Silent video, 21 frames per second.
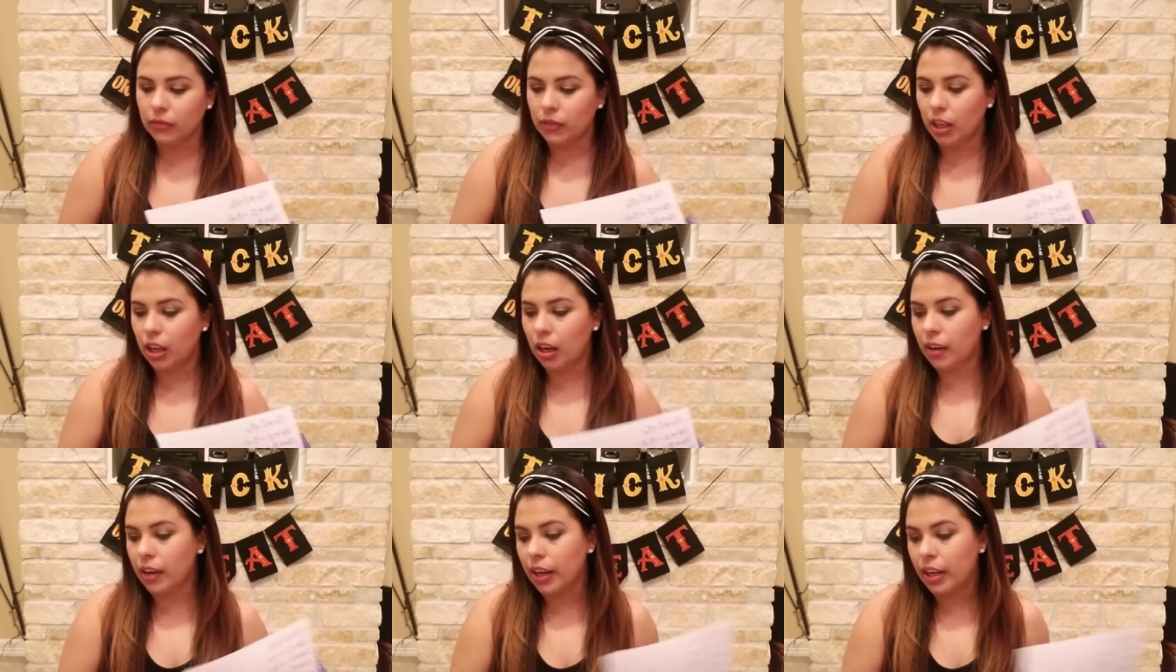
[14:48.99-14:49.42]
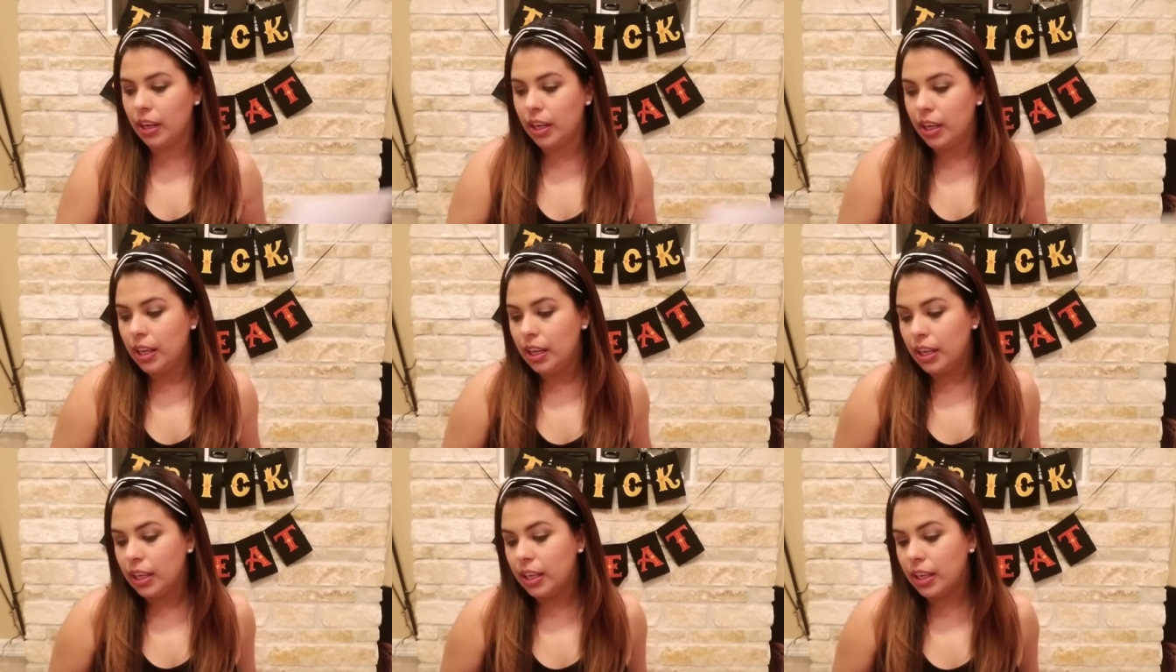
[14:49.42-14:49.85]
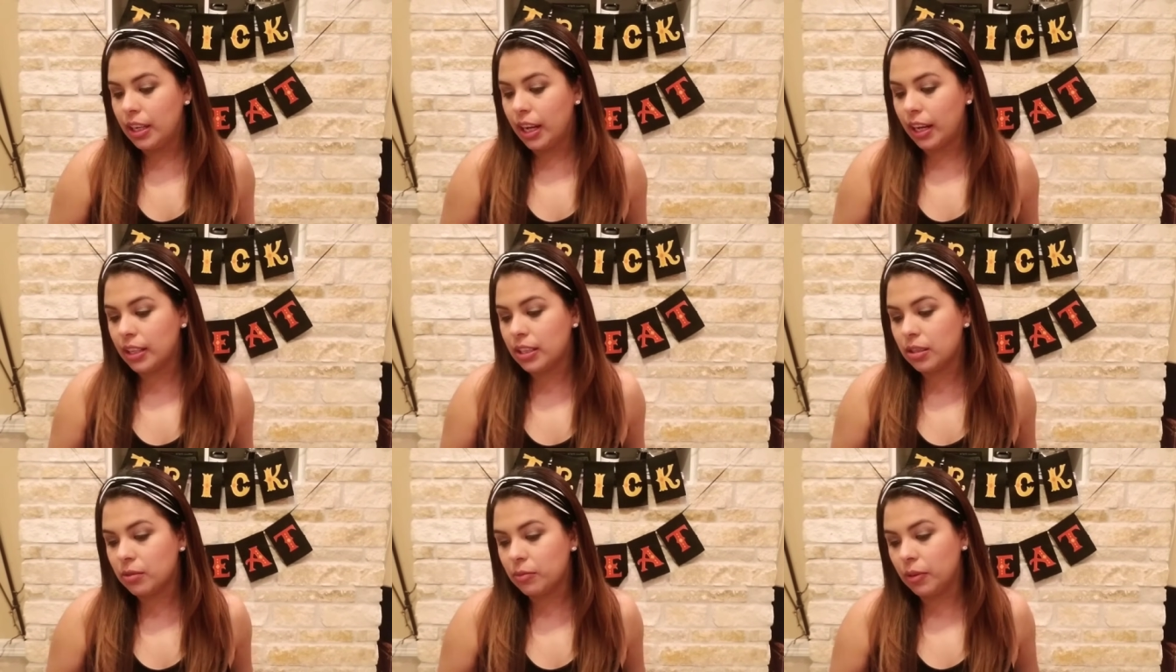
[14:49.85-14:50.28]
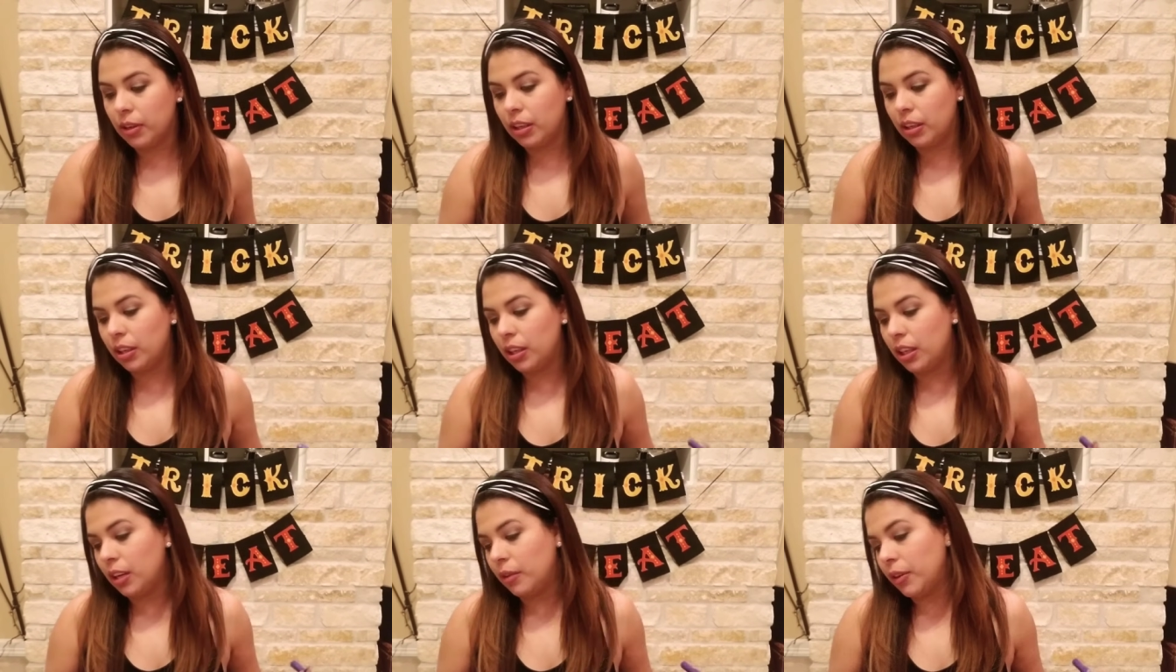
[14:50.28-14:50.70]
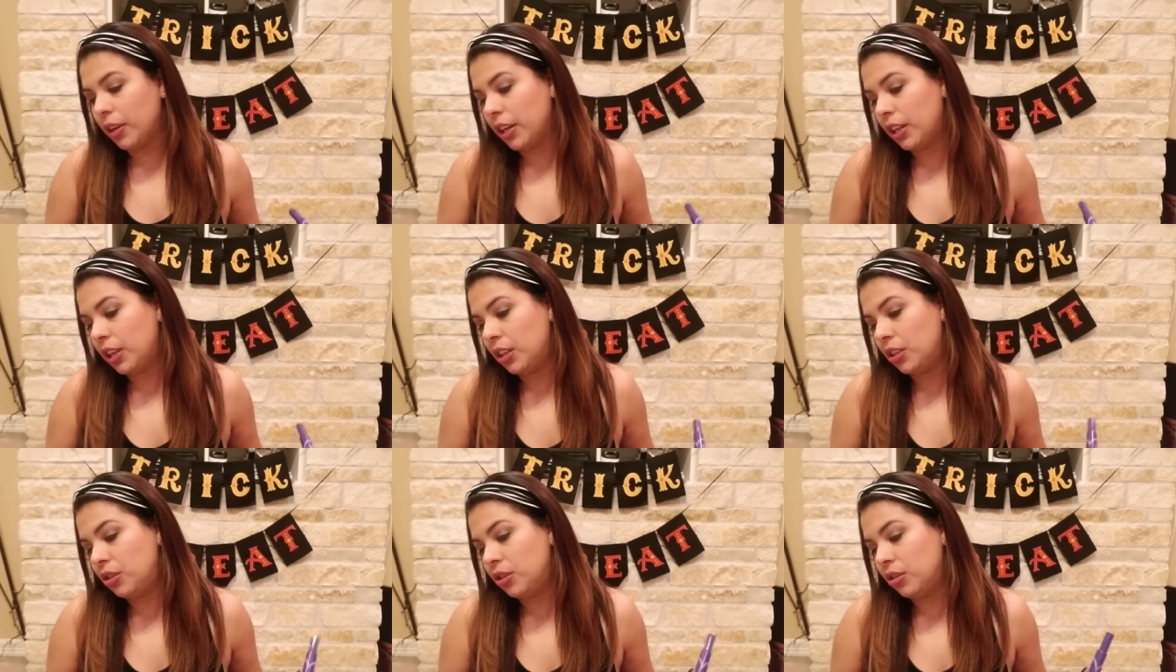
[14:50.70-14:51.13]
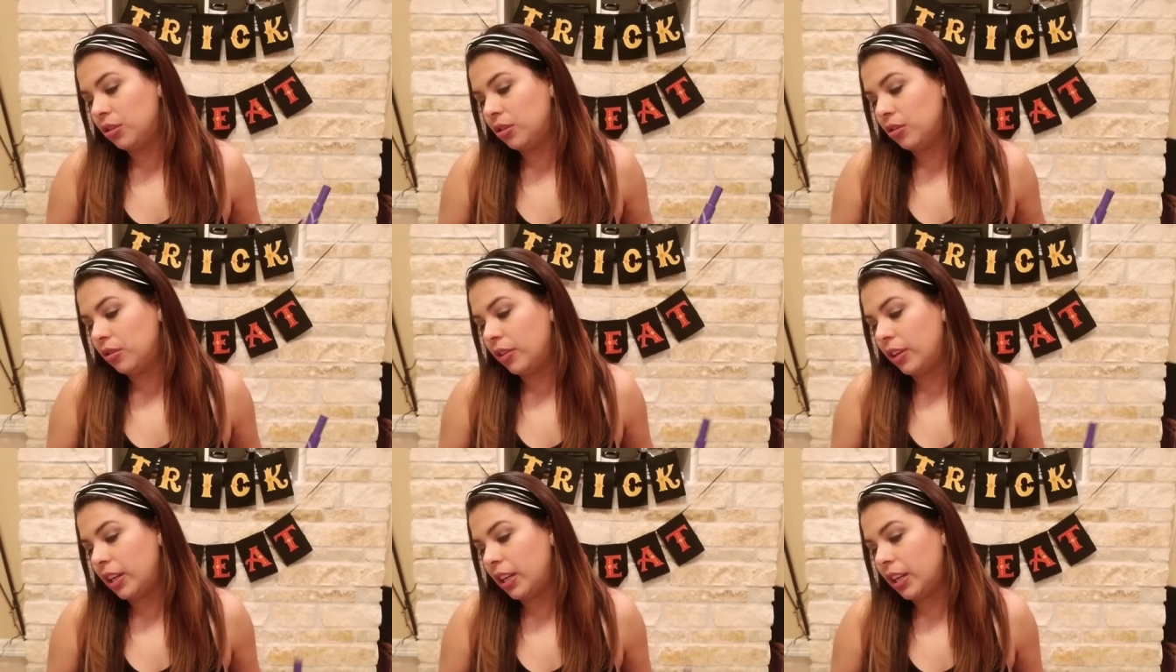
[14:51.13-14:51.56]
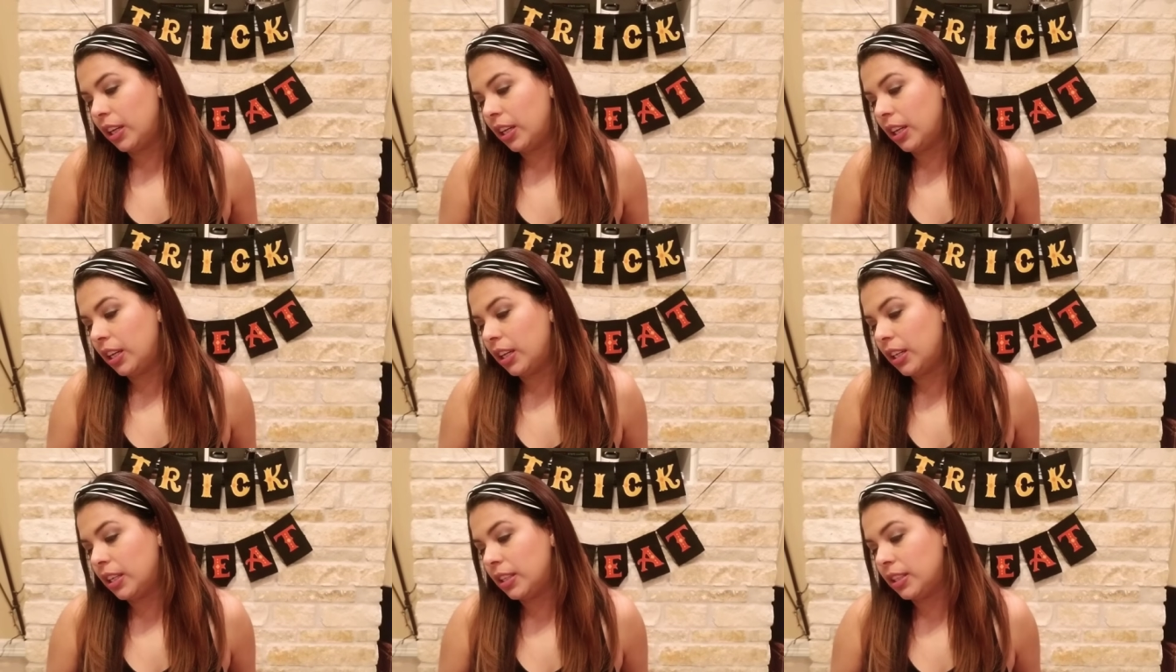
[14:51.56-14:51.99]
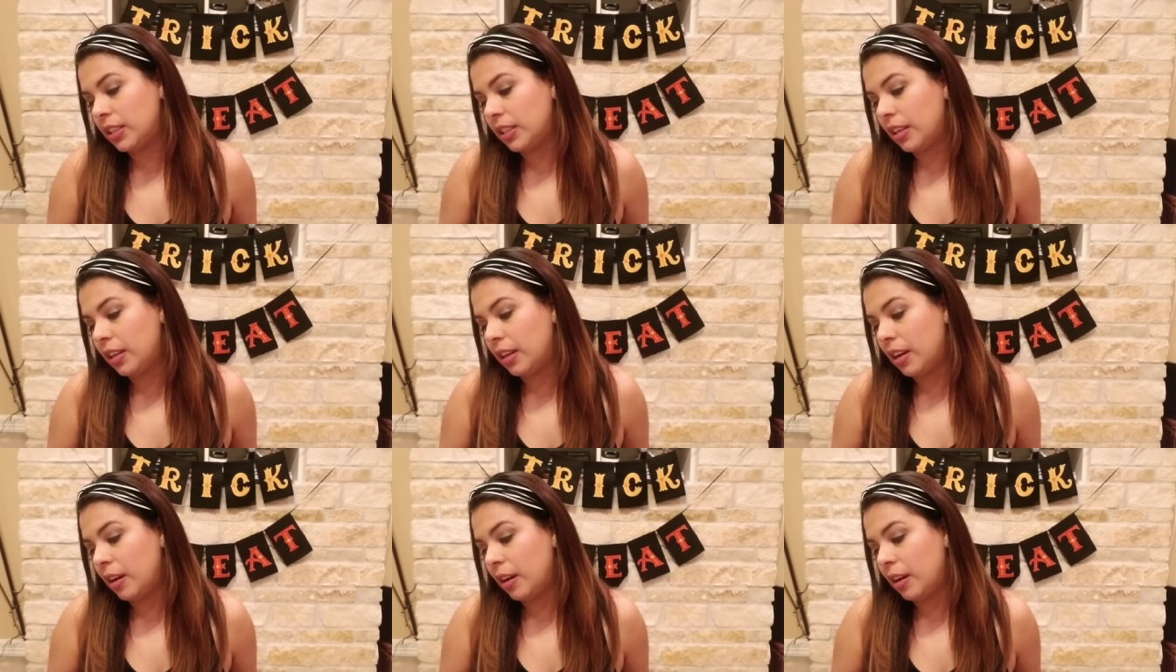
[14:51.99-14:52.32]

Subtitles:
All right, next one we're gonna do is let's